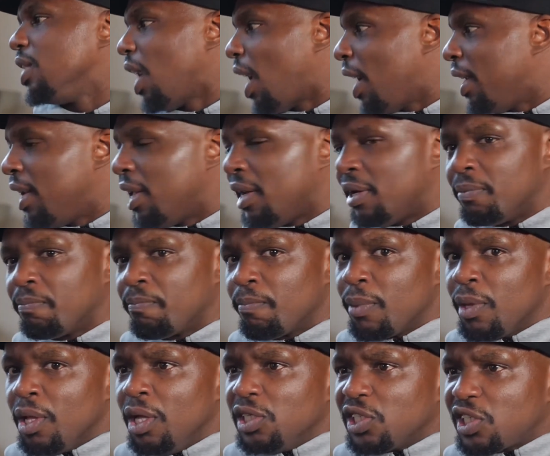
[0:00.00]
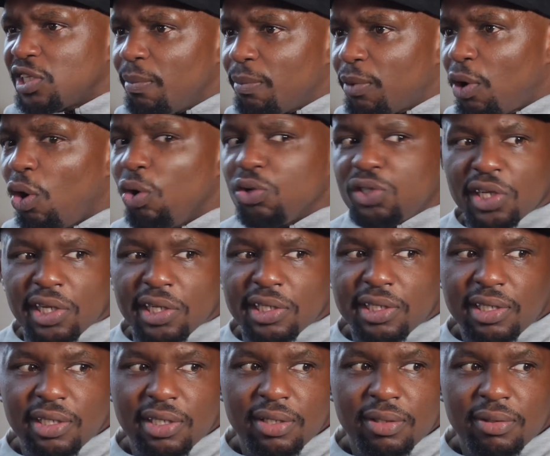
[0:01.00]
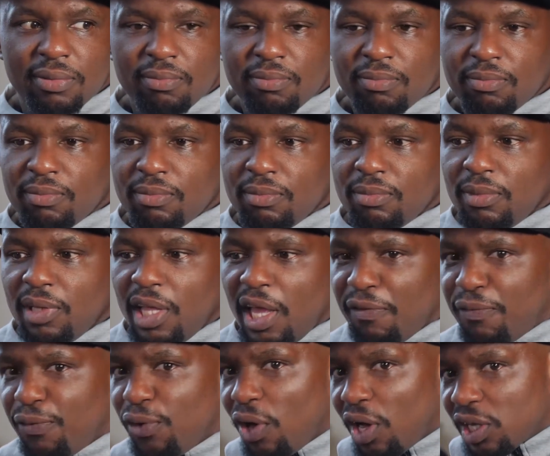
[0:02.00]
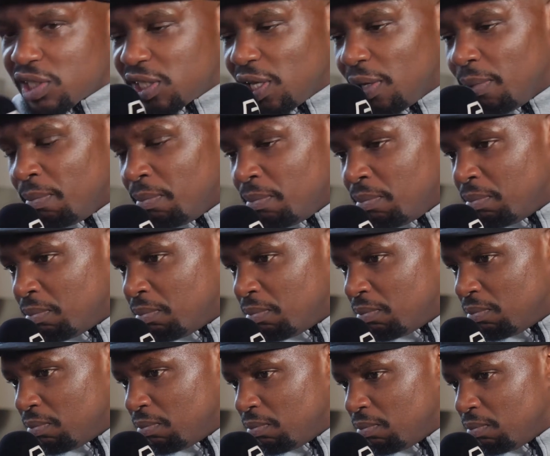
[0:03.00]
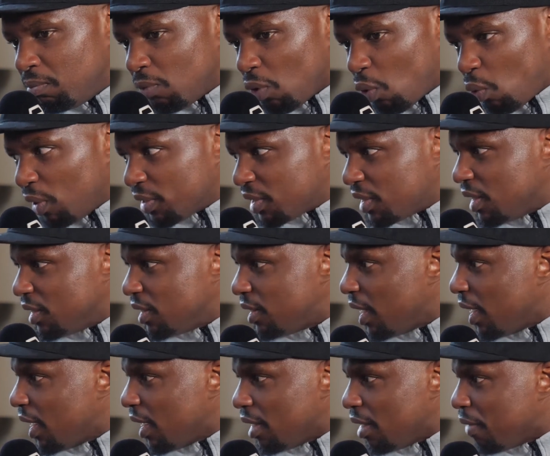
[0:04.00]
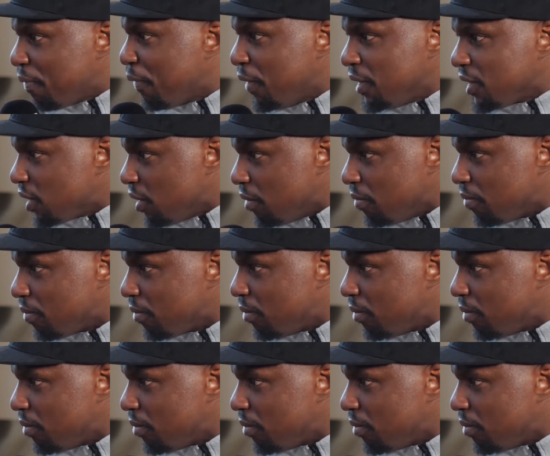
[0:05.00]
And then some coaches, if you ask them questions, they get defensive.